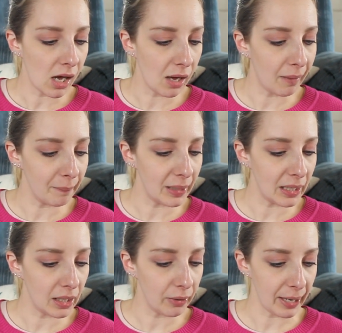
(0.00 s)
Um,
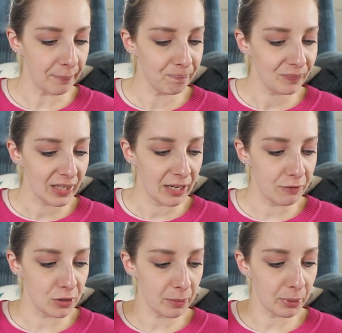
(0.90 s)
okay,
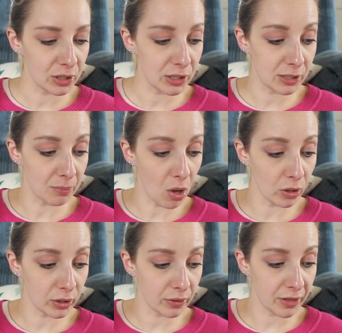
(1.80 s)
if your nipple is
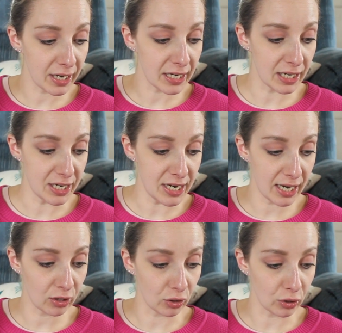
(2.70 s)
smaller than a
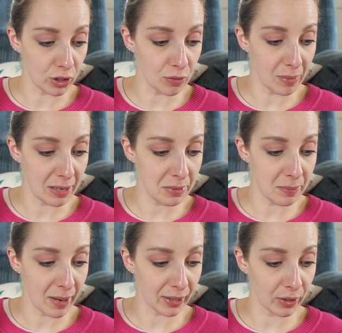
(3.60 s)
nickel, you may be
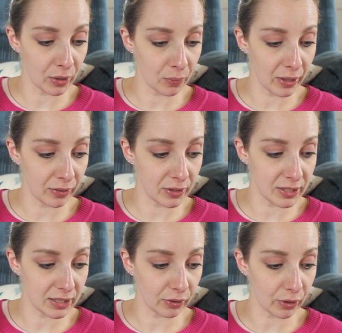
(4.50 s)
better with the
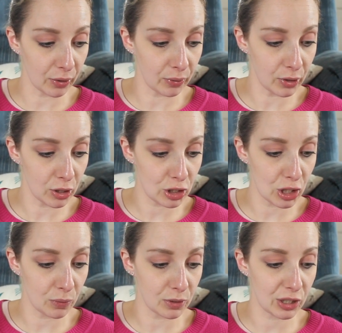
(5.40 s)
silicone
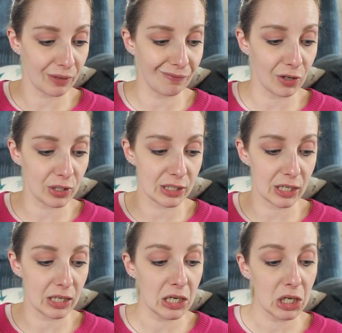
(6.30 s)
cushion, which converts
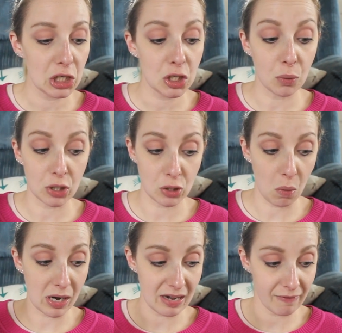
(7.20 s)
it to a
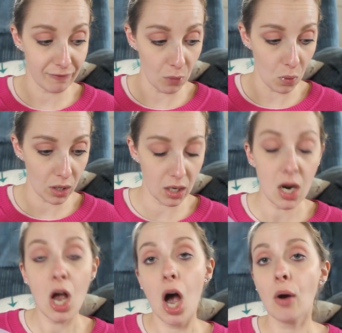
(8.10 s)
24.
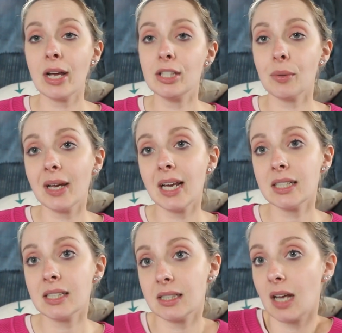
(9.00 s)
Okay, so I
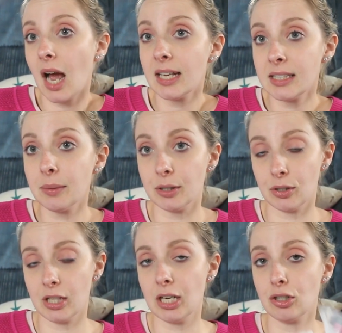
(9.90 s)
guess I see what they're
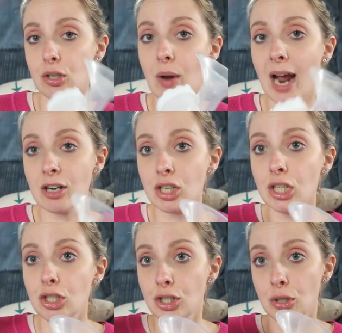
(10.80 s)
saying. So you
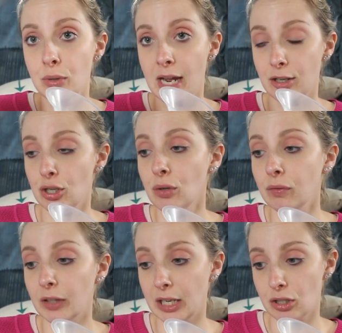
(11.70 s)
actually do get two
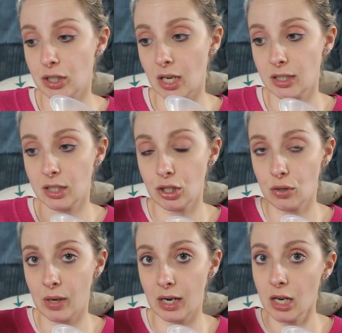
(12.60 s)
flange sizes.
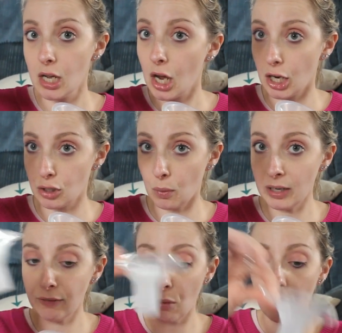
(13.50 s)
You get a
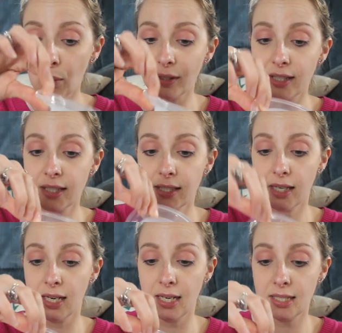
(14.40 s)
24 with this
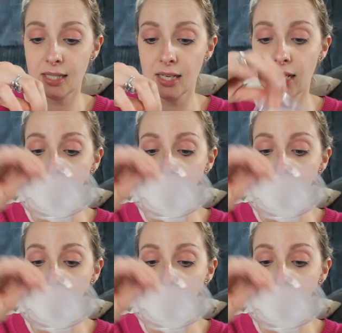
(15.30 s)
in it,